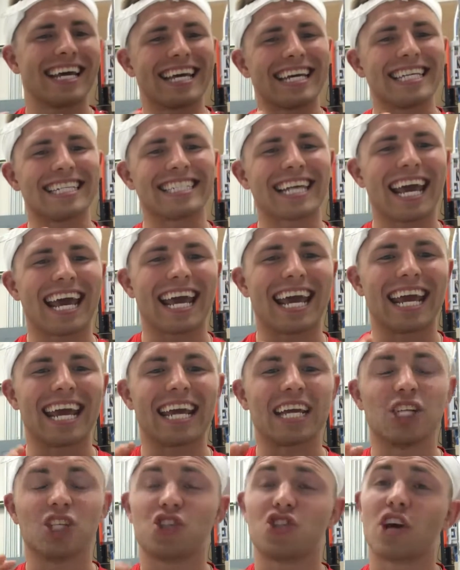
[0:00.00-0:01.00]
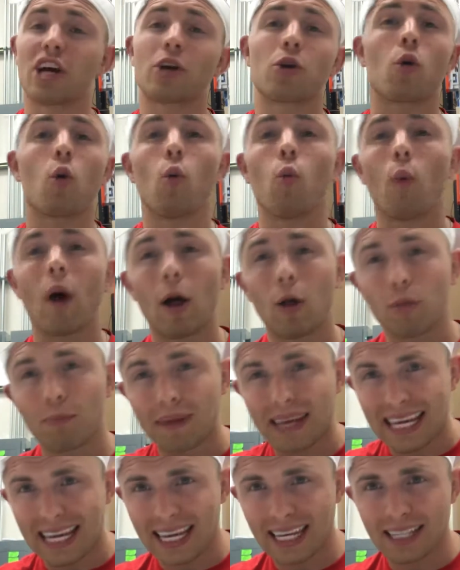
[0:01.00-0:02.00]
is a general
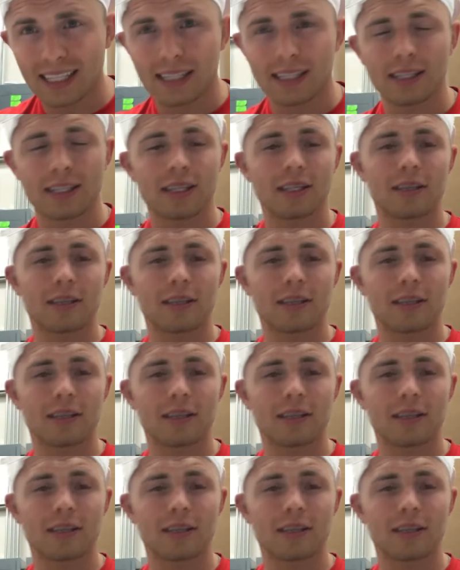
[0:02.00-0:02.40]
well-being.